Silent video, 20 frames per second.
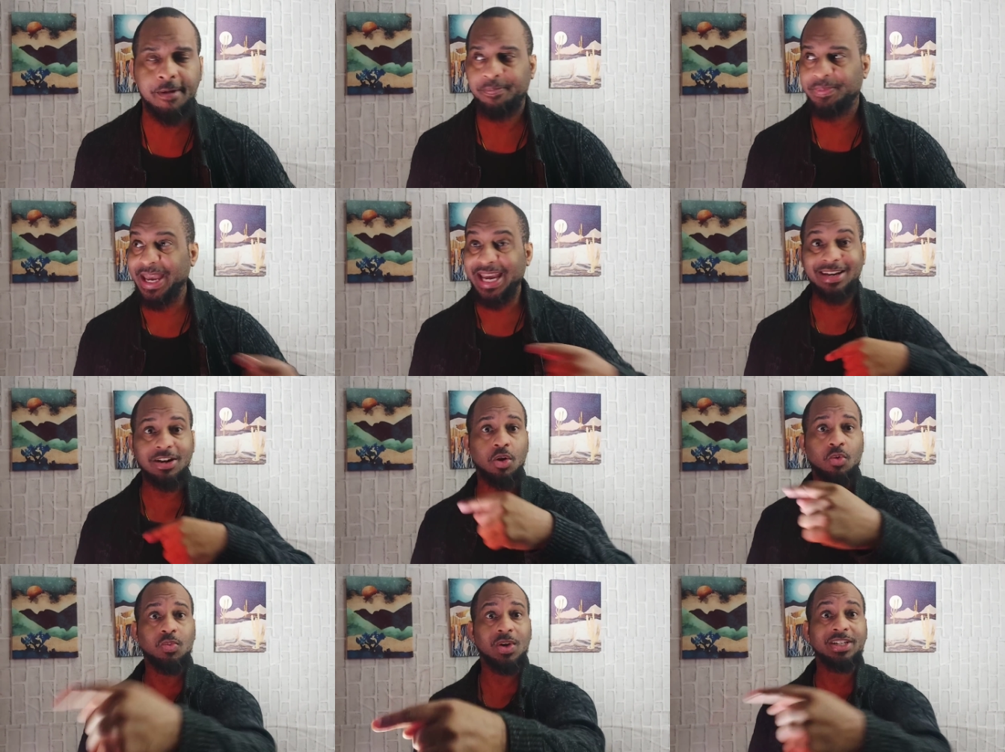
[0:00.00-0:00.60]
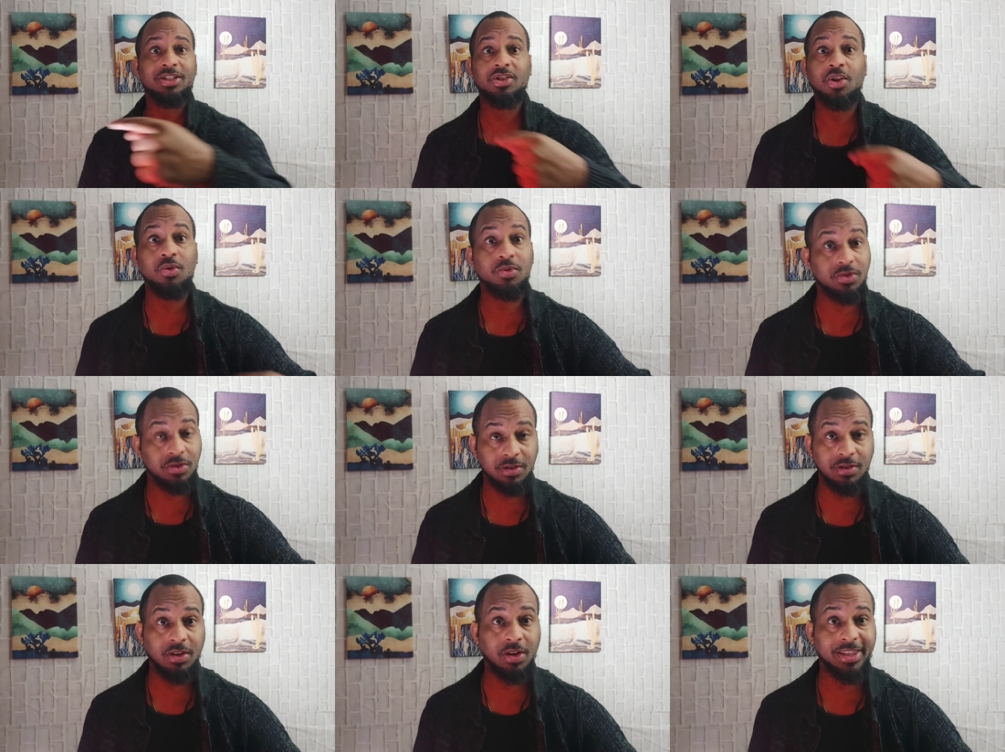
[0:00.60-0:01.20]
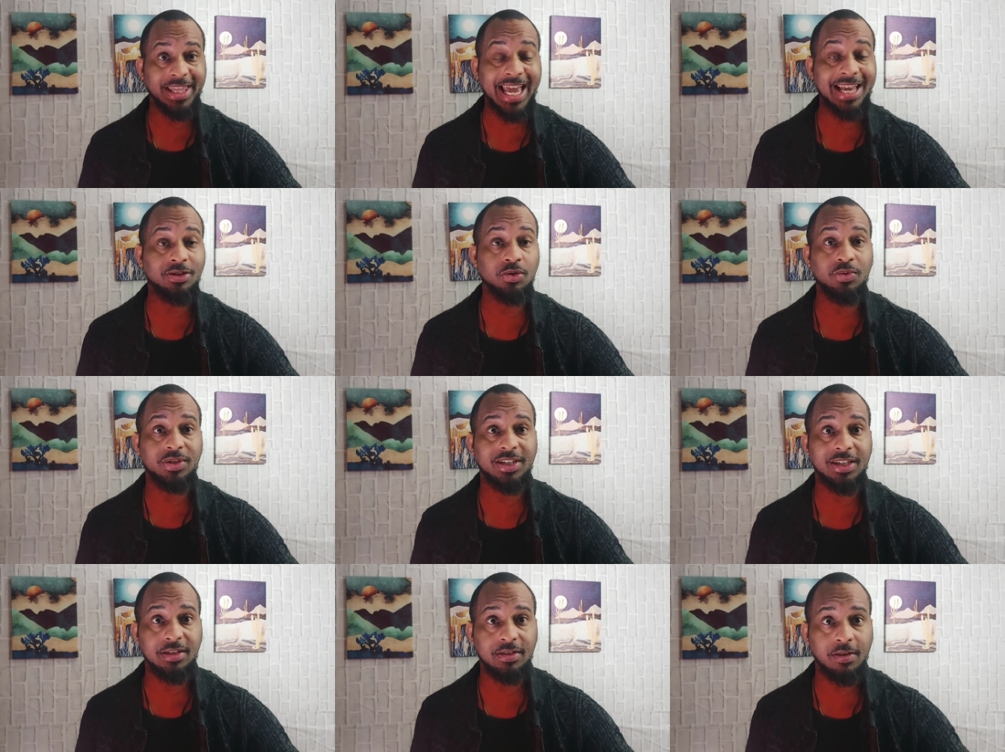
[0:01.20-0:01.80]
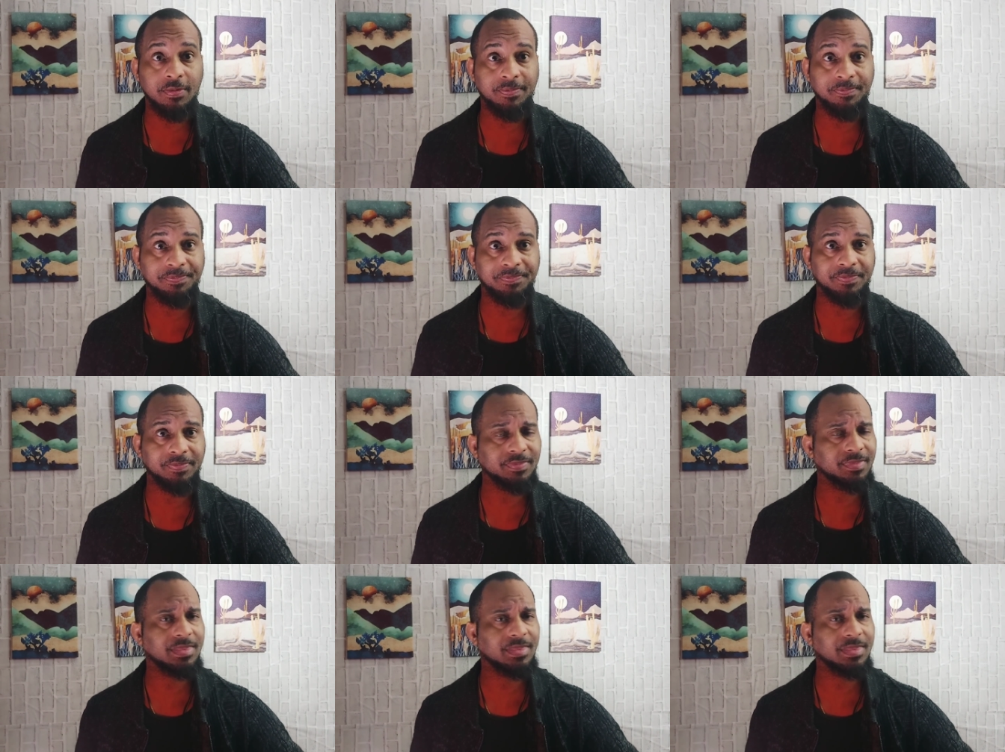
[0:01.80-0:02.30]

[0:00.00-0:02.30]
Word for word: They know once those, th- that new system,